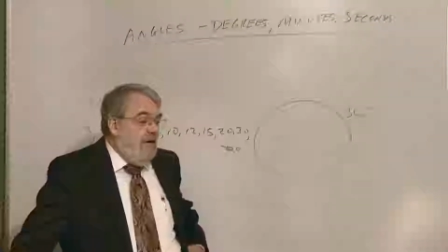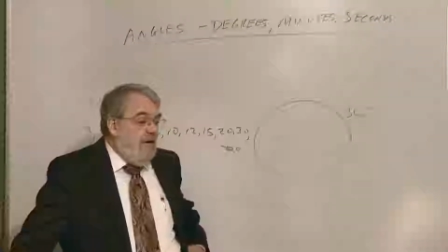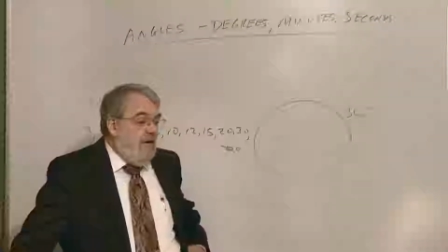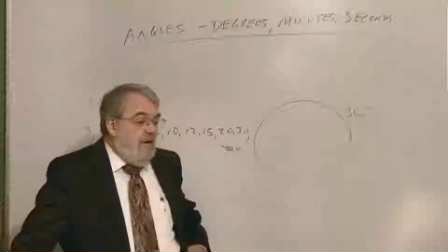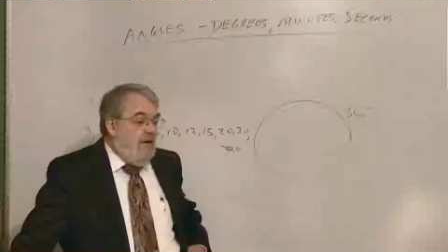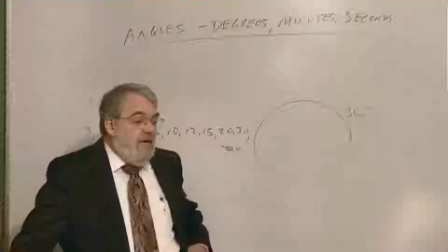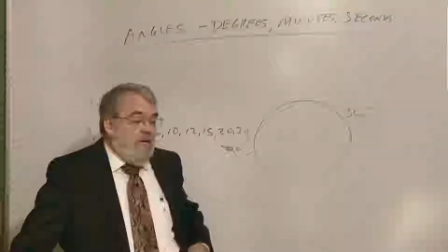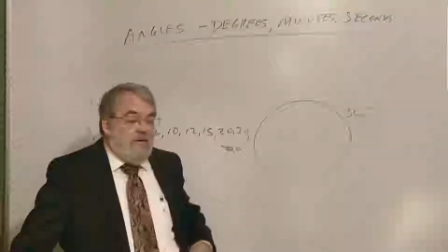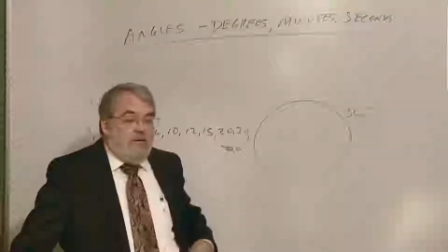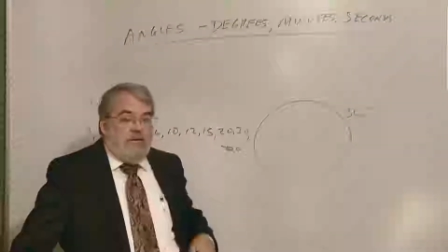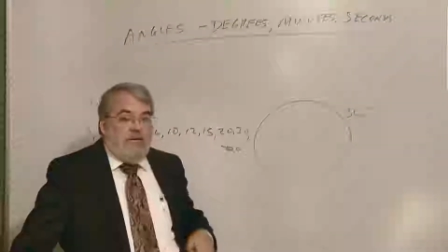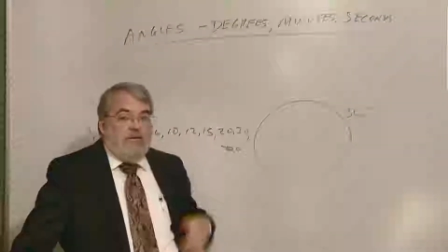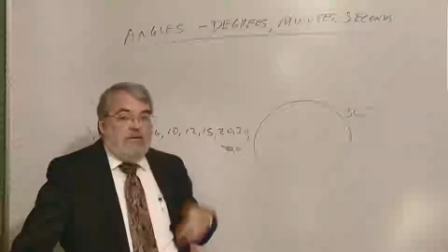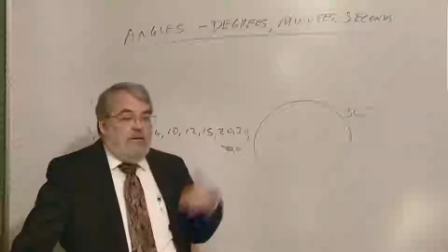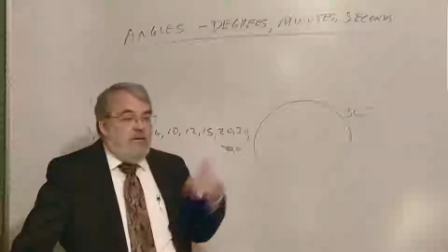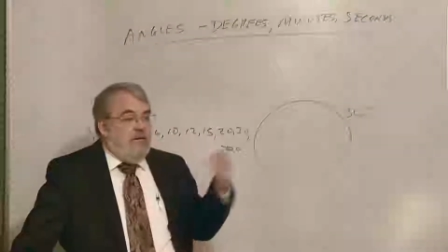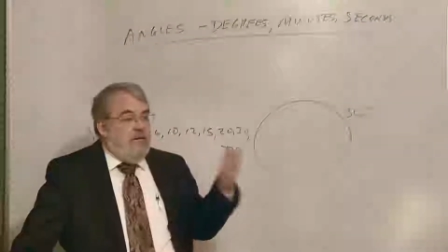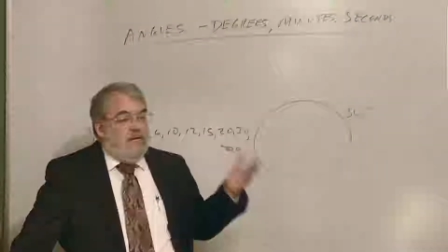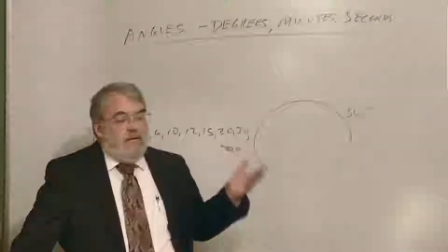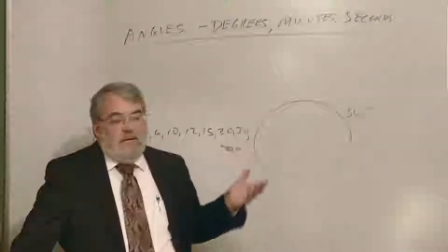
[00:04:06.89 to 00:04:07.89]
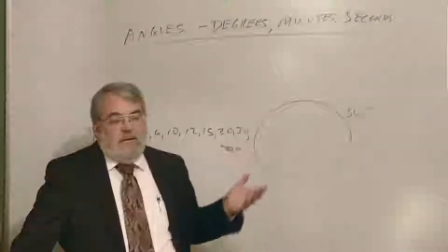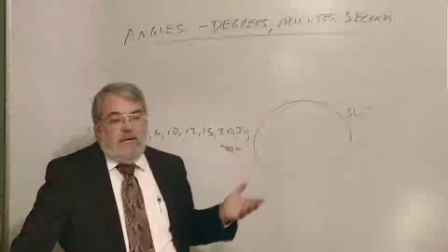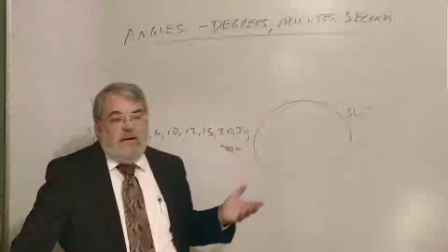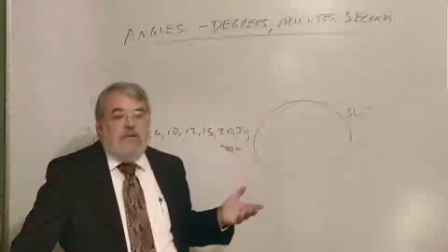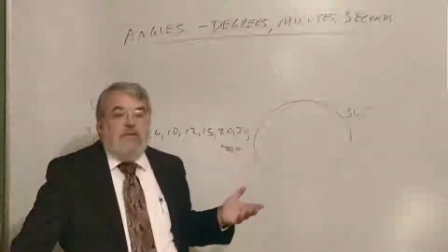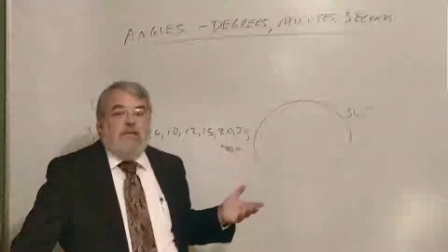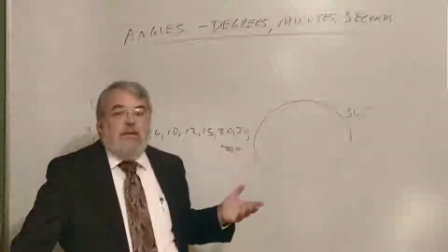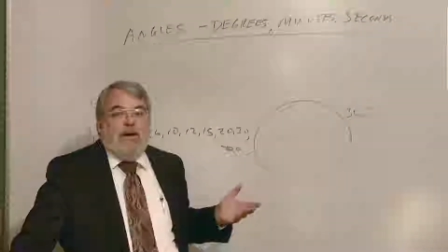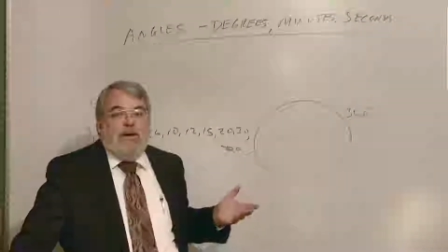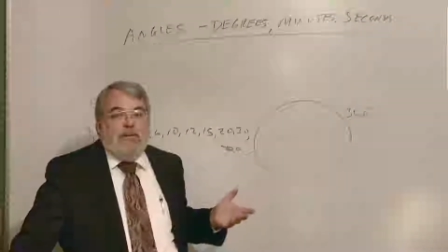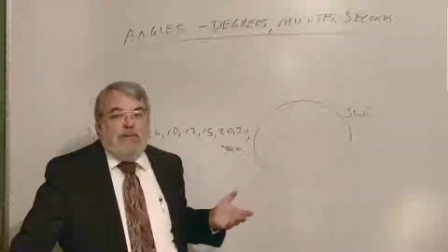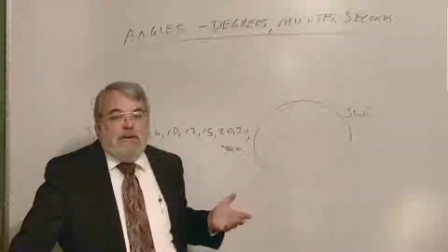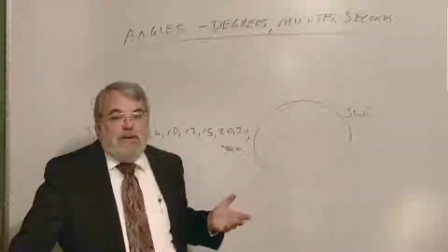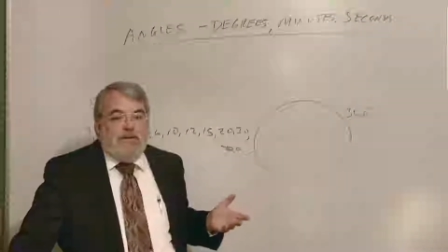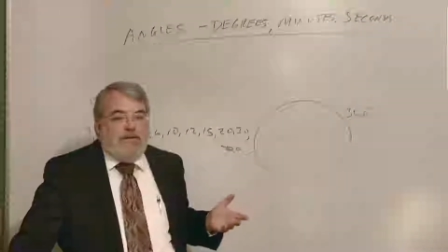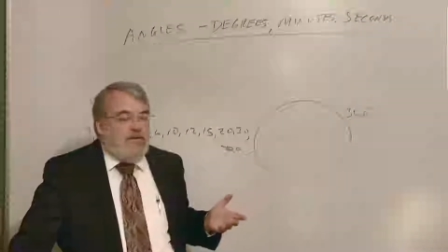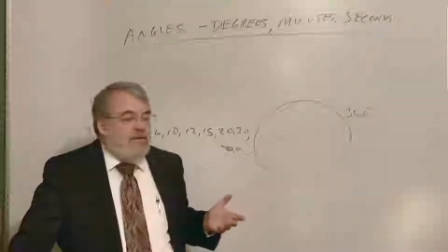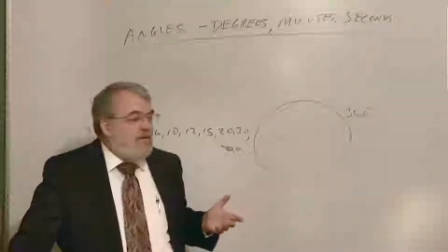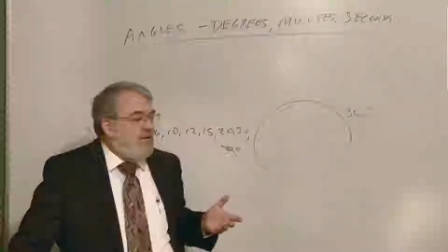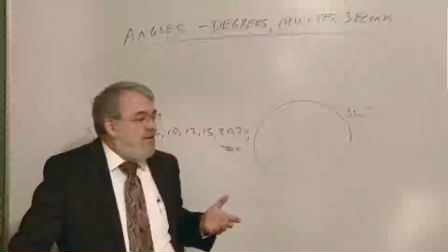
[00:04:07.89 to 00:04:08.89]
the Hindu-Arabic
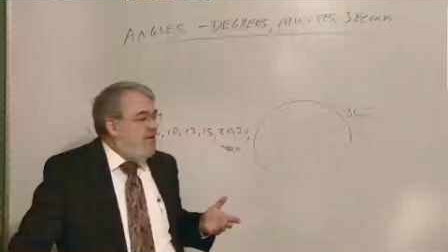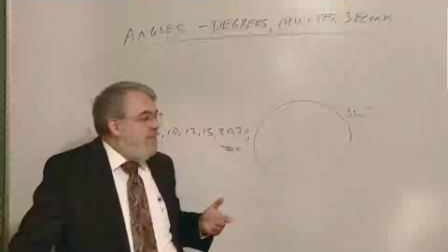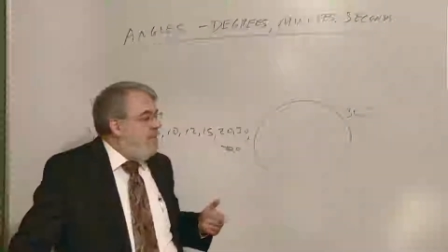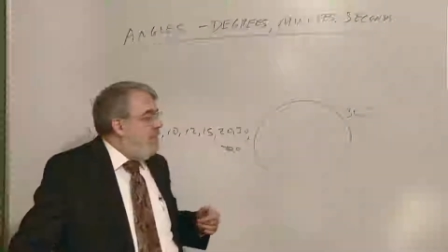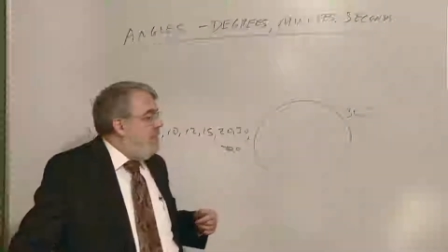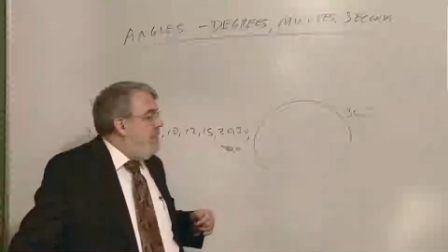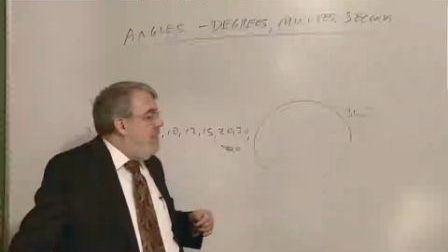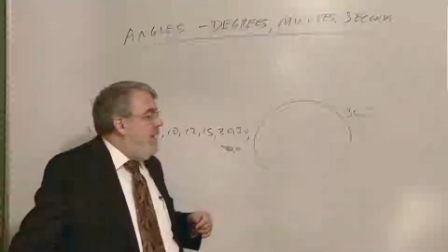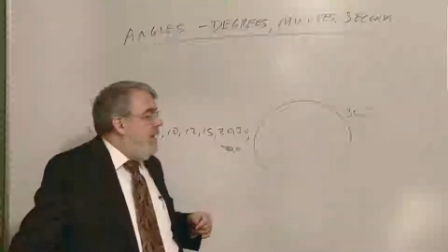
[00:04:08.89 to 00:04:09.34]
system,